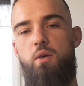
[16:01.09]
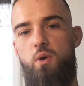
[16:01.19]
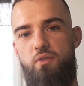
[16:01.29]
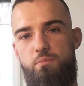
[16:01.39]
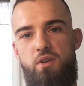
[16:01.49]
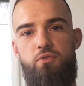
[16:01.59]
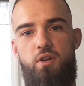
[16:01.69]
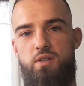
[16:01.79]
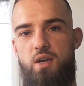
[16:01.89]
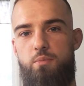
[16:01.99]
weight. Me, for
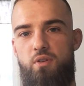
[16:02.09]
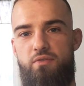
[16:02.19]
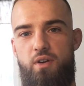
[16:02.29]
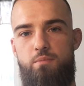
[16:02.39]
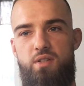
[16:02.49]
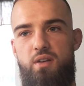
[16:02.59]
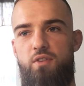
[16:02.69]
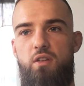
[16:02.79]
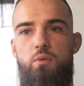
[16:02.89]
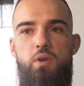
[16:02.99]
example, if I'm
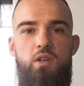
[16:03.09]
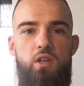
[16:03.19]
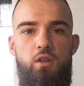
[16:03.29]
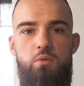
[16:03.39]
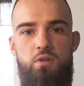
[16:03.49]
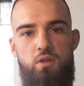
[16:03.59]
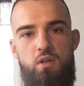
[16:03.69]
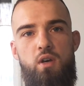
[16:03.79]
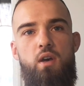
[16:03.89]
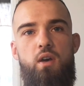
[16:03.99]
73 kilos,
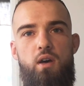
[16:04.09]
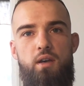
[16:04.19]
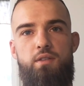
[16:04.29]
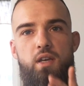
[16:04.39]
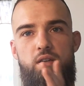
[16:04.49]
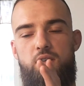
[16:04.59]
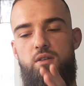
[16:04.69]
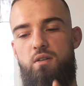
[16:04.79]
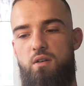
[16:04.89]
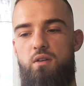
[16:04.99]
I take
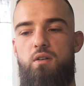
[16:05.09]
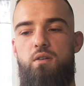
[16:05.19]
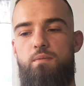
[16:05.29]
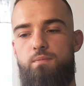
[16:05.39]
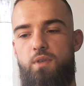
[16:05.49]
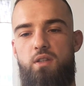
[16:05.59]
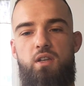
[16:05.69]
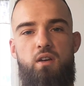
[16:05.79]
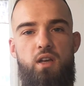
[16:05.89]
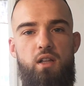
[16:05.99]

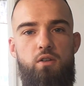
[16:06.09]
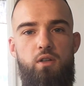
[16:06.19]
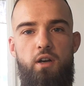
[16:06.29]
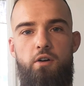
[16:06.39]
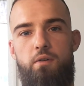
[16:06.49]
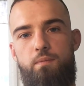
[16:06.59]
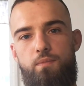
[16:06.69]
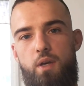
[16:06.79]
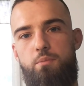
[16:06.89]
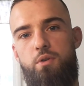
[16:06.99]
a calculator.
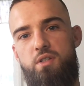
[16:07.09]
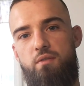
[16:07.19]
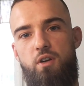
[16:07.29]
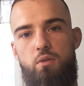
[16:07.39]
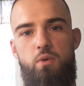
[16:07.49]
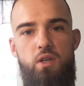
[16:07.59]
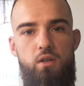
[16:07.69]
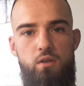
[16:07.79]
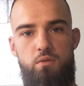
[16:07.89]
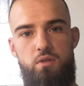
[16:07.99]
I put 73
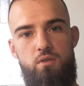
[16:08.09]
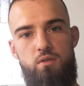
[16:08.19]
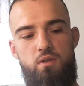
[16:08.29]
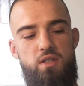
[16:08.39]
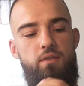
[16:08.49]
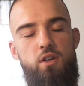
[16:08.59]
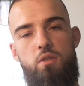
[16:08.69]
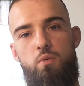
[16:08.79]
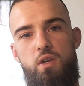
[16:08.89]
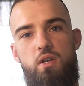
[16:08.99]
kilos.
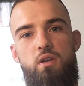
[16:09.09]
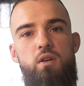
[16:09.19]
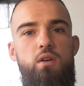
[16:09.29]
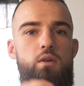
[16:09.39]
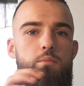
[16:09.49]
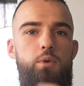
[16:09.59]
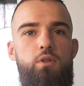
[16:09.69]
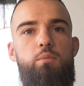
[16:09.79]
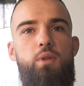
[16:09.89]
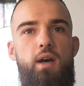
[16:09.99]
73
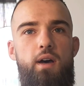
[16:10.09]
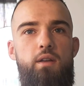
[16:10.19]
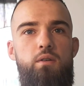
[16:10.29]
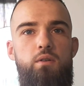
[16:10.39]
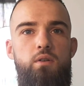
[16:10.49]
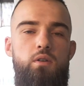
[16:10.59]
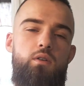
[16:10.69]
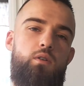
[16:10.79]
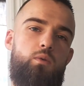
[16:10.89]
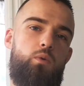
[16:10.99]
multiplied
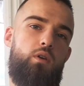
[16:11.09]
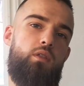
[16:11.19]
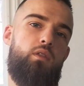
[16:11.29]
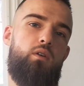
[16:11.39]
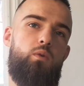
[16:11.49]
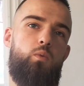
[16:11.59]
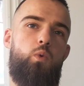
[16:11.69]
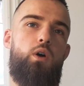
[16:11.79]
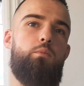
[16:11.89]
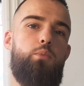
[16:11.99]
with
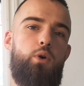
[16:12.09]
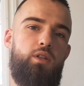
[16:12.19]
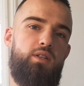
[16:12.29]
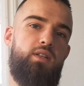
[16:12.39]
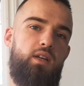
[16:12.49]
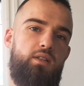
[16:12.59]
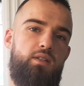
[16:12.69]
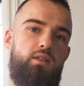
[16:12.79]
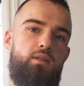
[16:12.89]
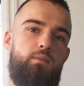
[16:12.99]

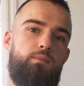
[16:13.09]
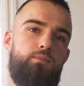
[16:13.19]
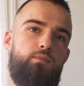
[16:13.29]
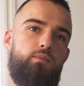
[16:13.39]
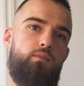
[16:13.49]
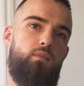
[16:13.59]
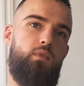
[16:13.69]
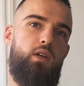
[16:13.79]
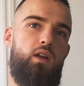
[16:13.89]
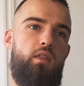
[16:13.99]
1.6,
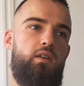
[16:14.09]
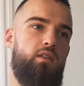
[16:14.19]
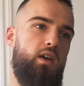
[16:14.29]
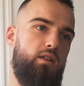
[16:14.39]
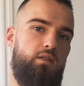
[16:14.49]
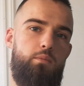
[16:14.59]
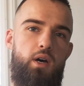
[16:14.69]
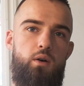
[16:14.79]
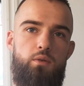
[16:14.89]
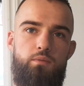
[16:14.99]
and I think that's
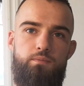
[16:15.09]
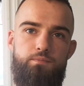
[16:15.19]
about